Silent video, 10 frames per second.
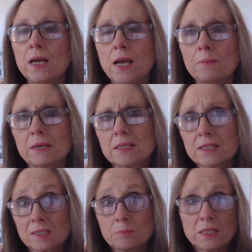But I think it's
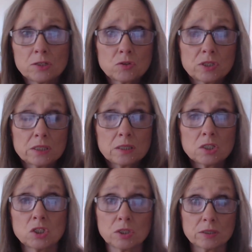going to be interesting this
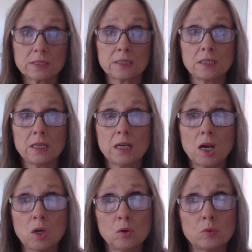year to see,
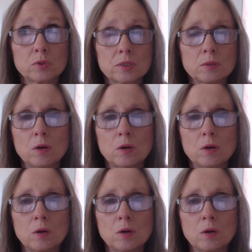so